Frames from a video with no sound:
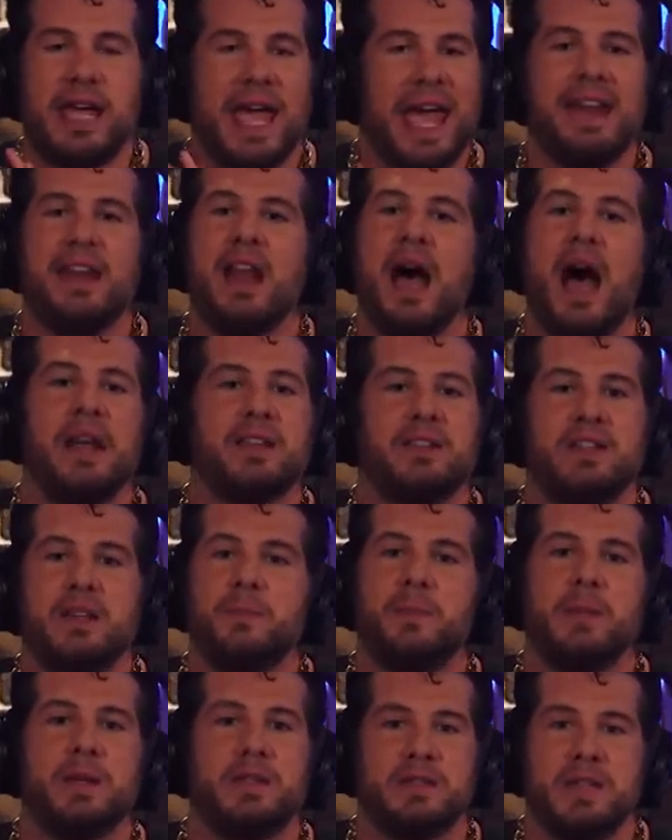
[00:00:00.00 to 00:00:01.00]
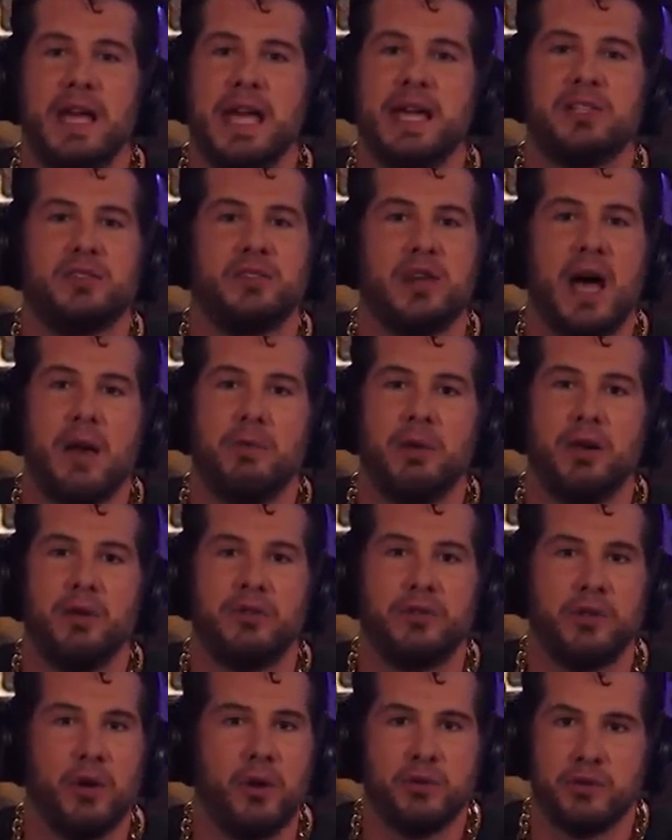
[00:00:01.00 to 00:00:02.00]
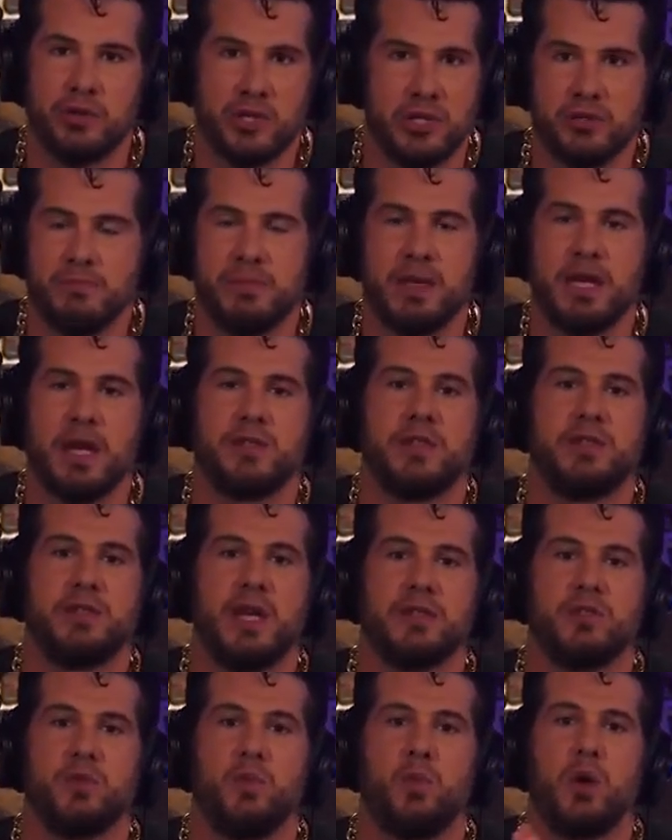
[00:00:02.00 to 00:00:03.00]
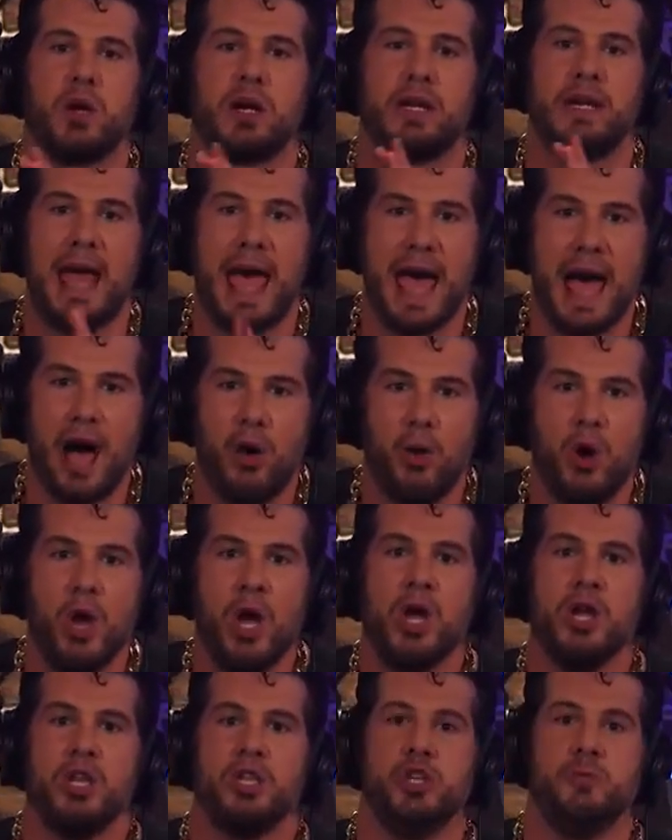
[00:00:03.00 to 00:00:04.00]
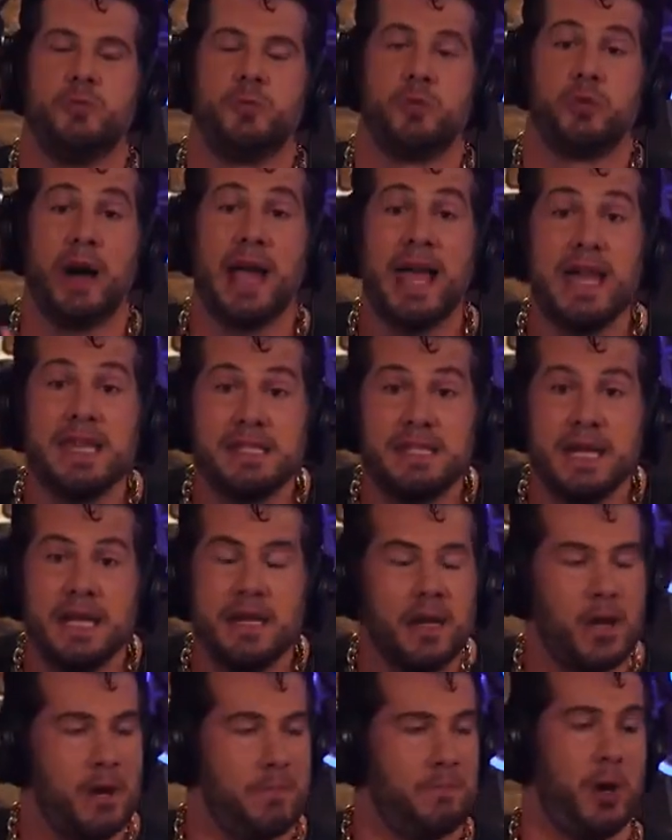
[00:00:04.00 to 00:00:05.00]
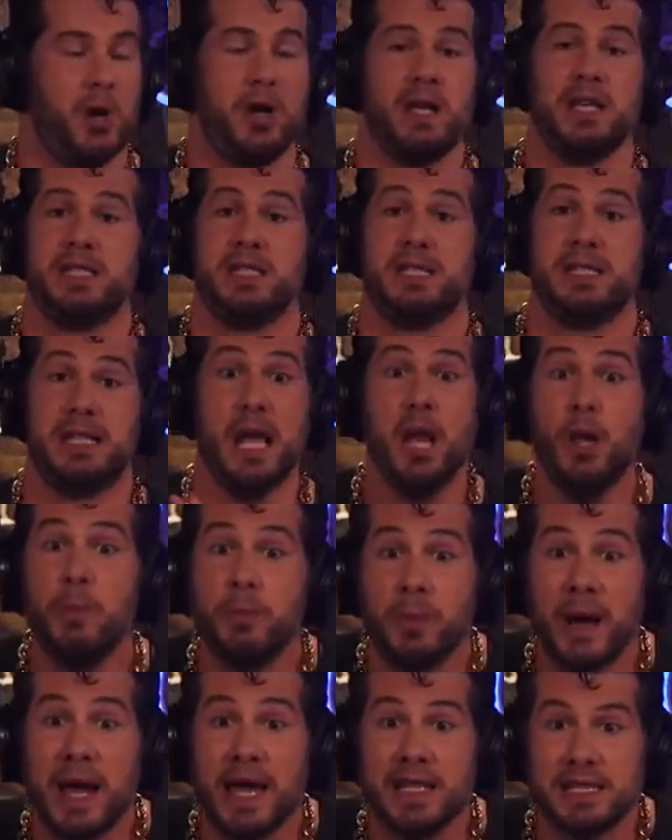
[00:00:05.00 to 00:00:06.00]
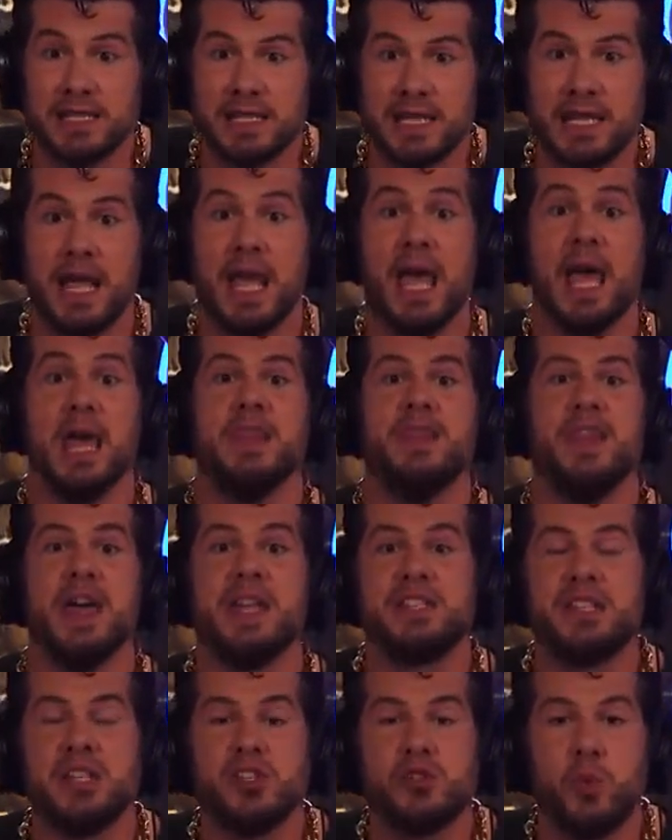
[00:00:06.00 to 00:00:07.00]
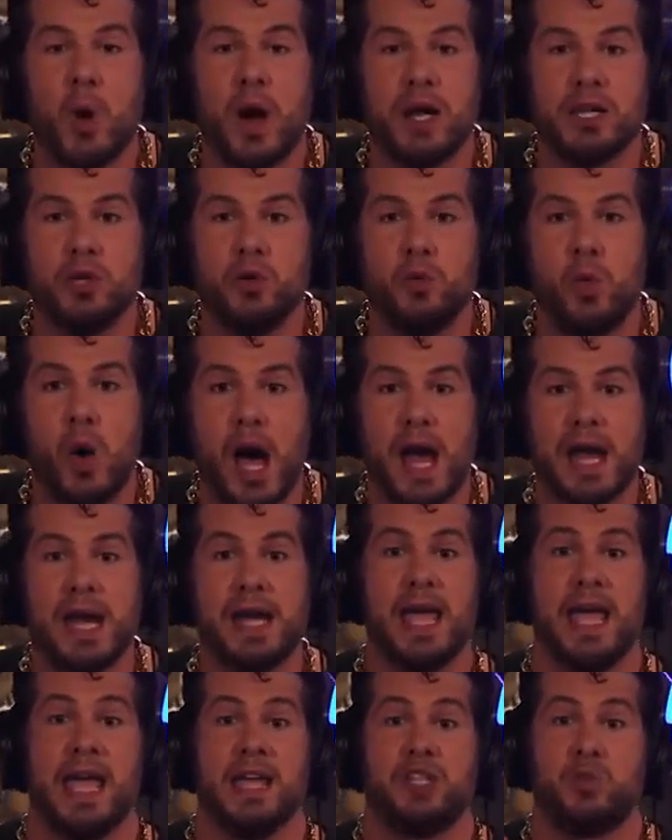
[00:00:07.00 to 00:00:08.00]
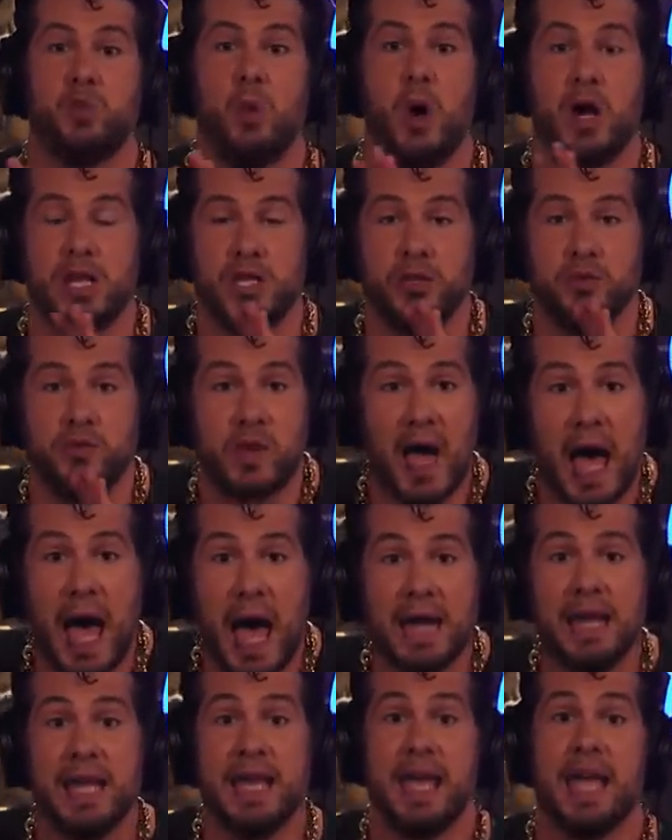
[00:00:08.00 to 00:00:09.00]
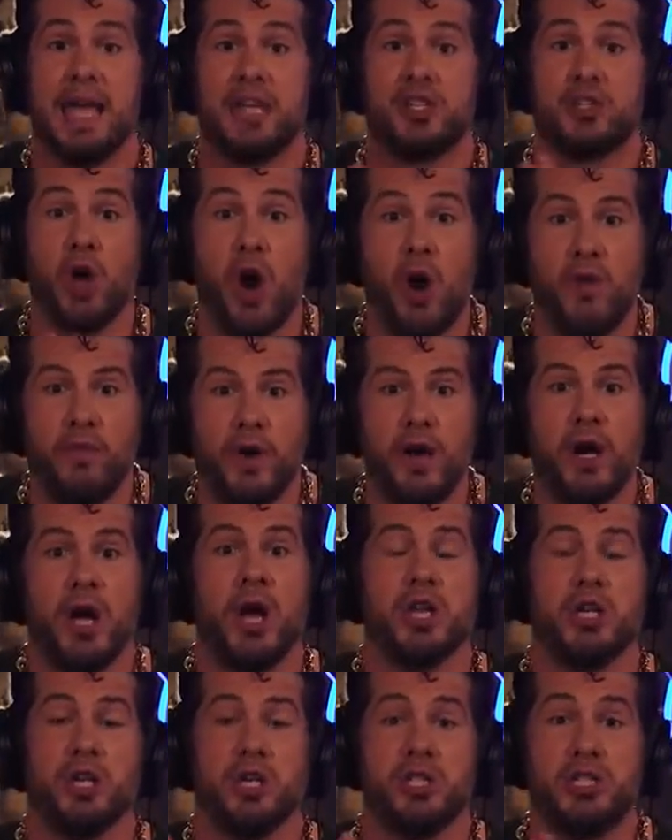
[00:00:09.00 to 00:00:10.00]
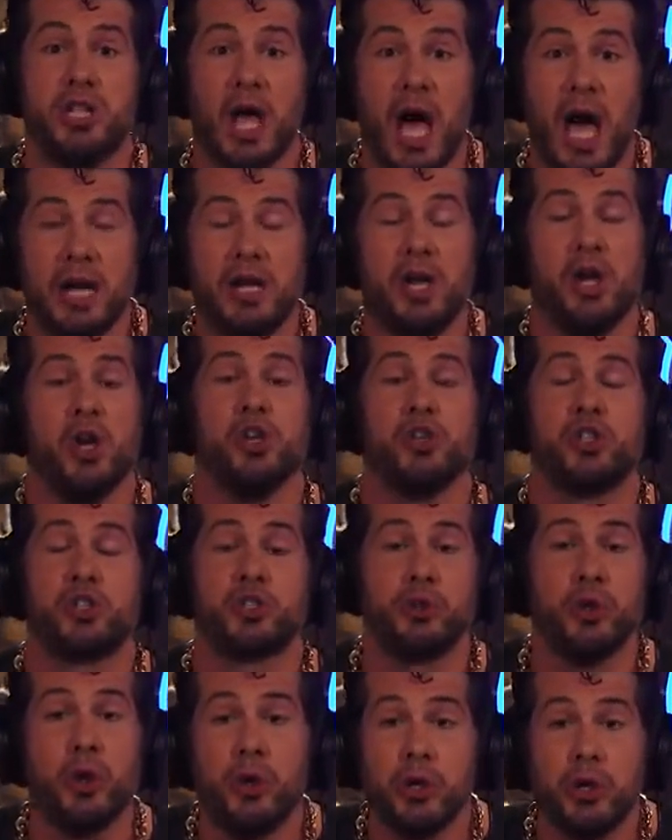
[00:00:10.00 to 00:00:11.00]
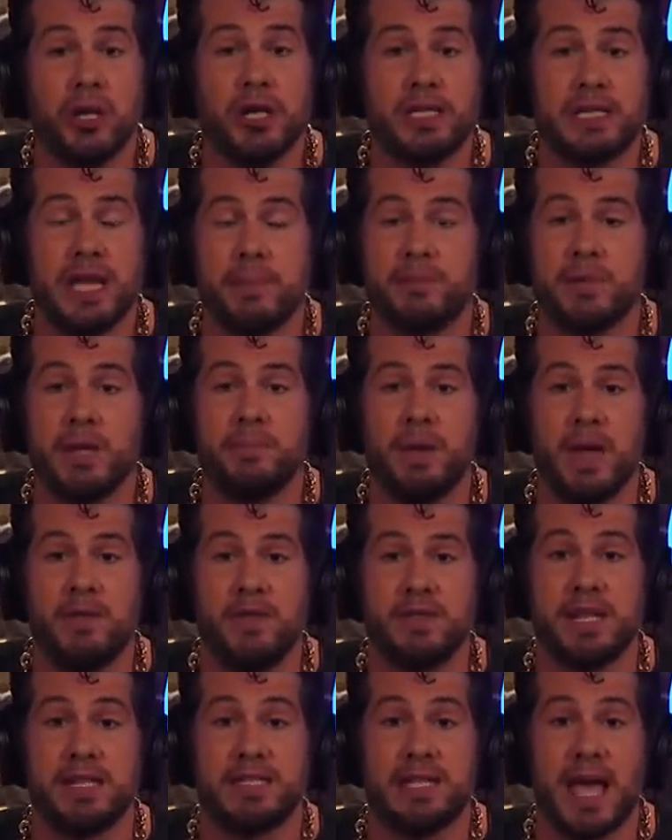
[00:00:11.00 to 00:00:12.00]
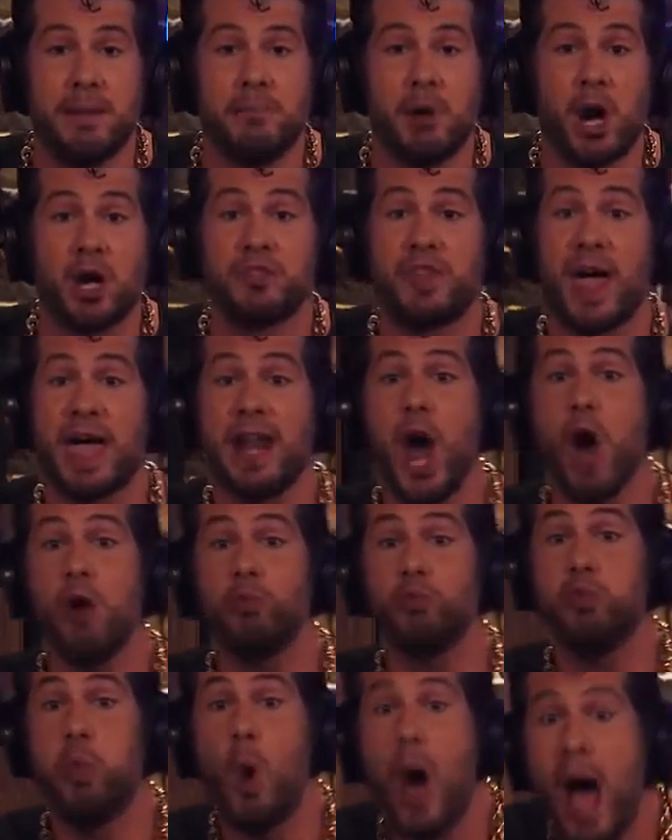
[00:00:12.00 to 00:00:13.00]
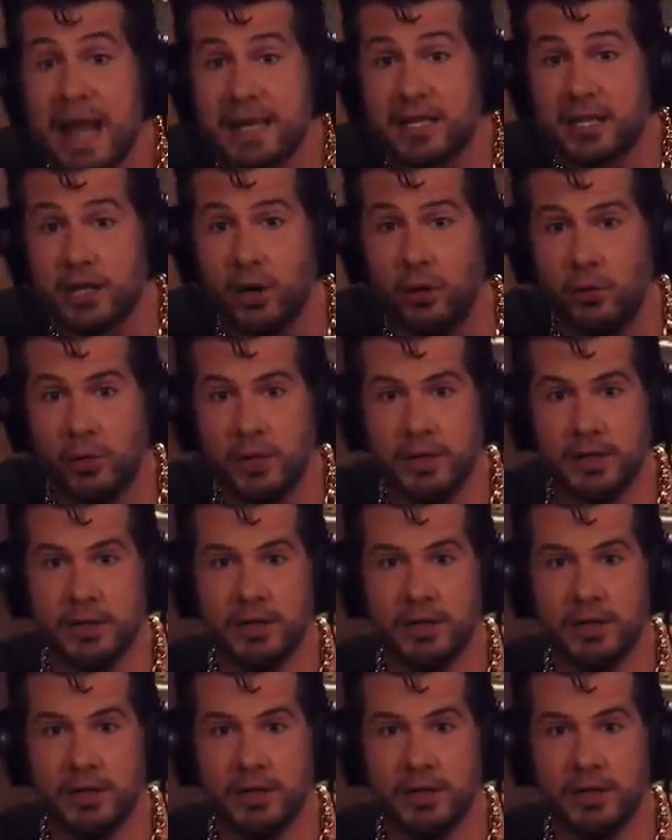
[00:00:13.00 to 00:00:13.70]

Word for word: cannot simply say it's not real socialism because it doesn't work now. You praised it. Bernie still praises it. This is what you wanted. It's what you got. It's over. You're done. Screw your attempted pivot to Denmark. They don't want you.